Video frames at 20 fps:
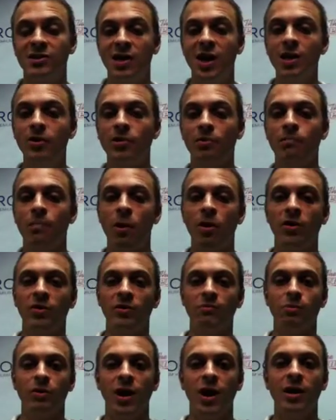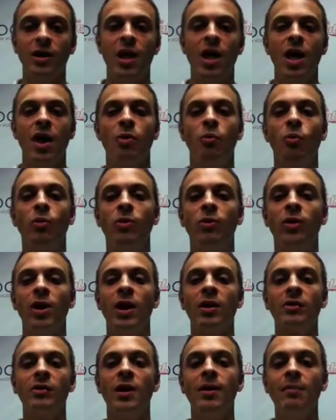The other part of the plan would
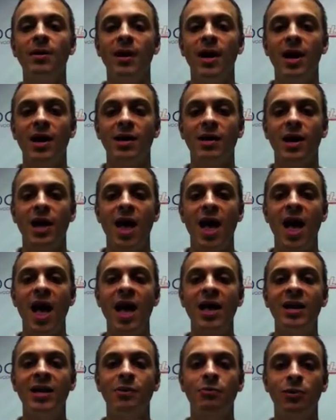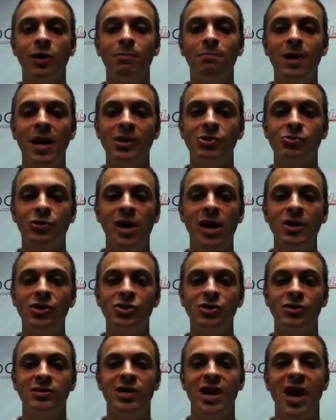eliminate any
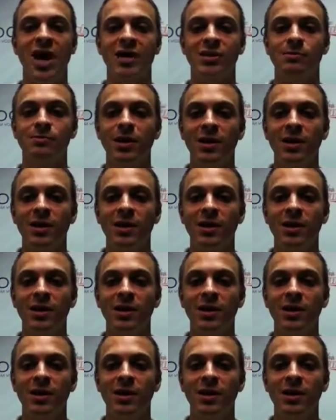repatriation tax,